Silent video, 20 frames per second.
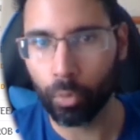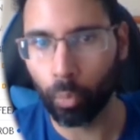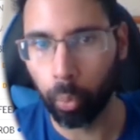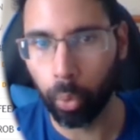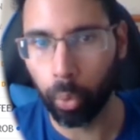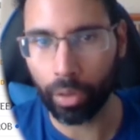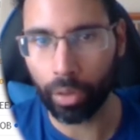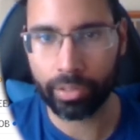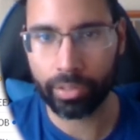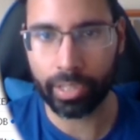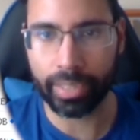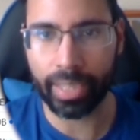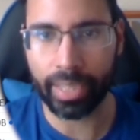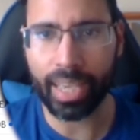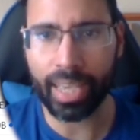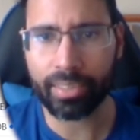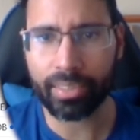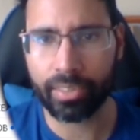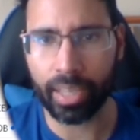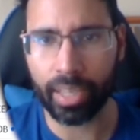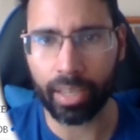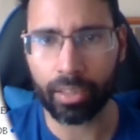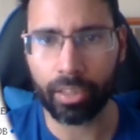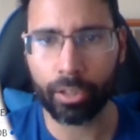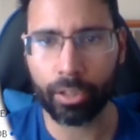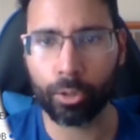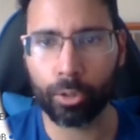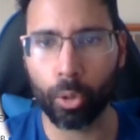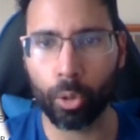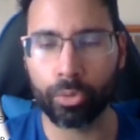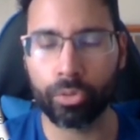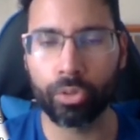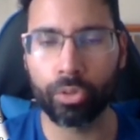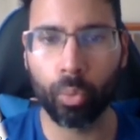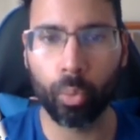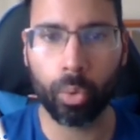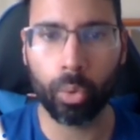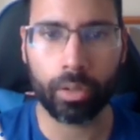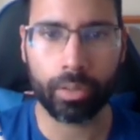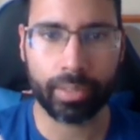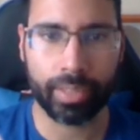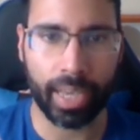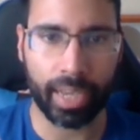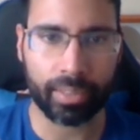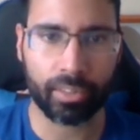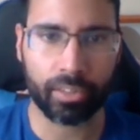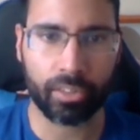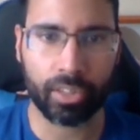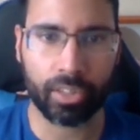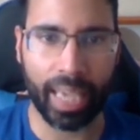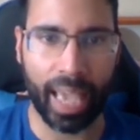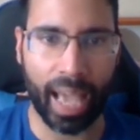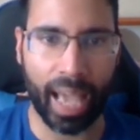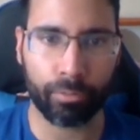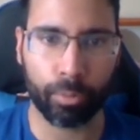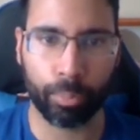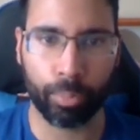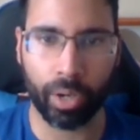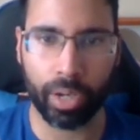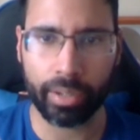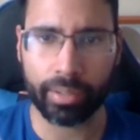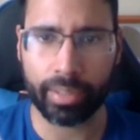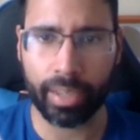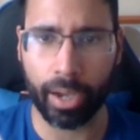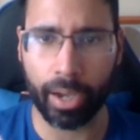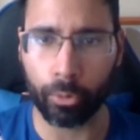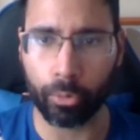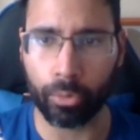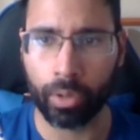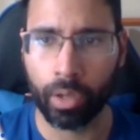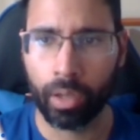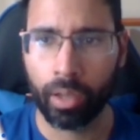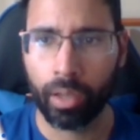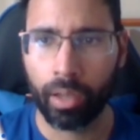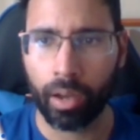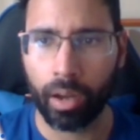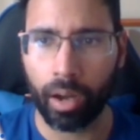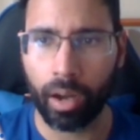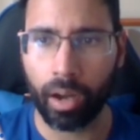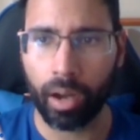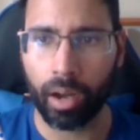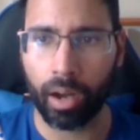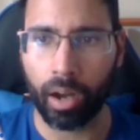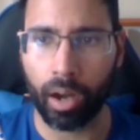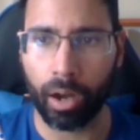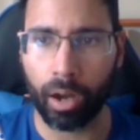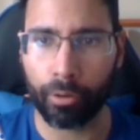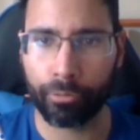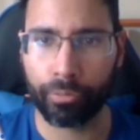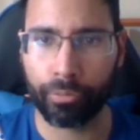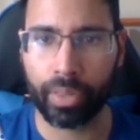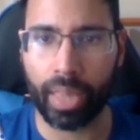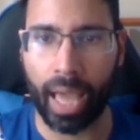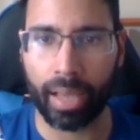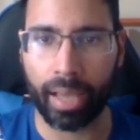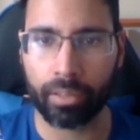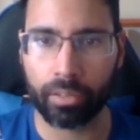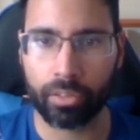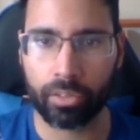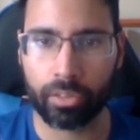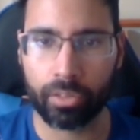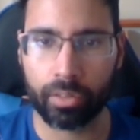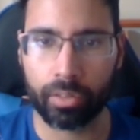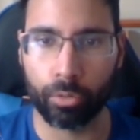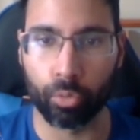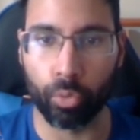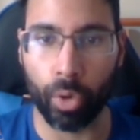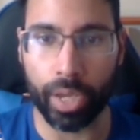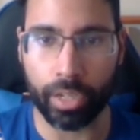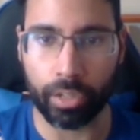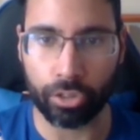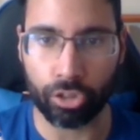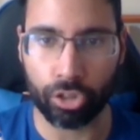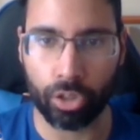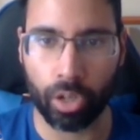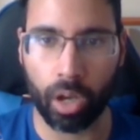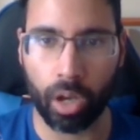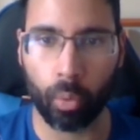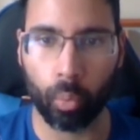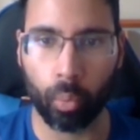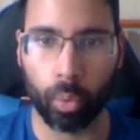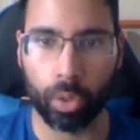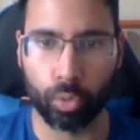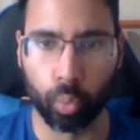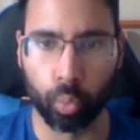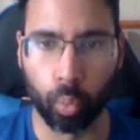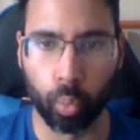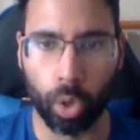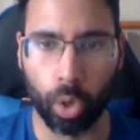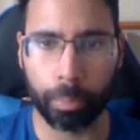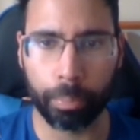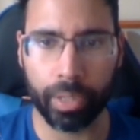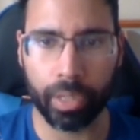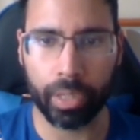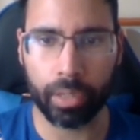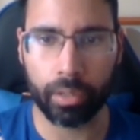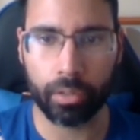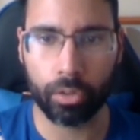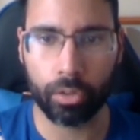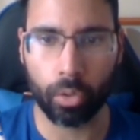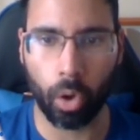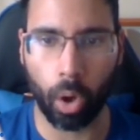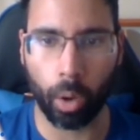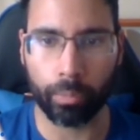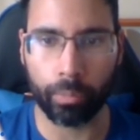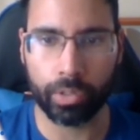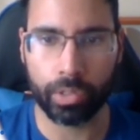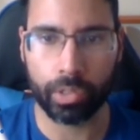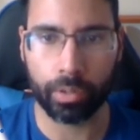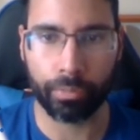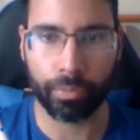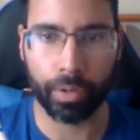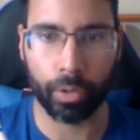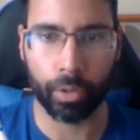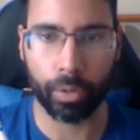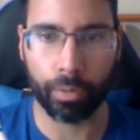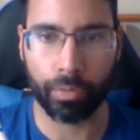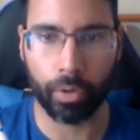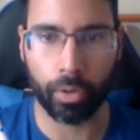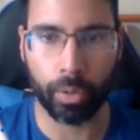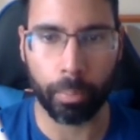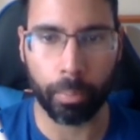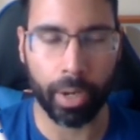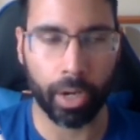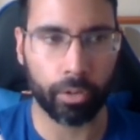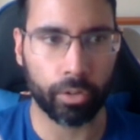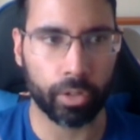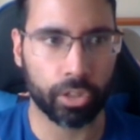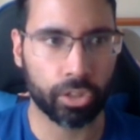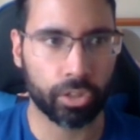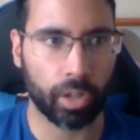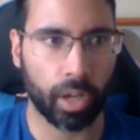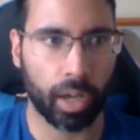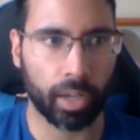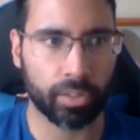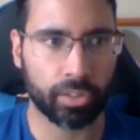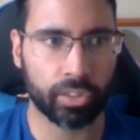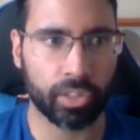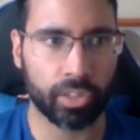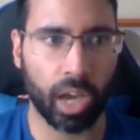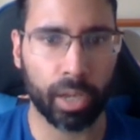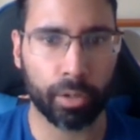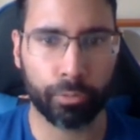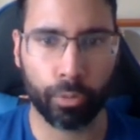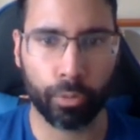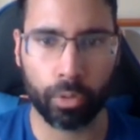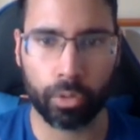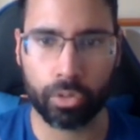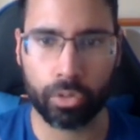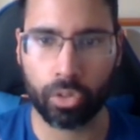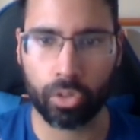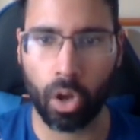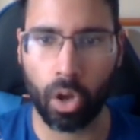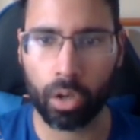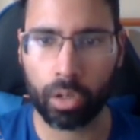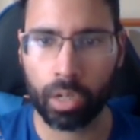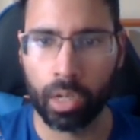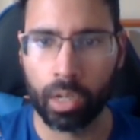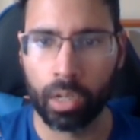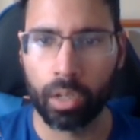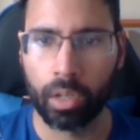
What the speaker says: with today's daily close, you would technically have a breakdown of the range, which would be, obviously a very, very bearish sign for the stock.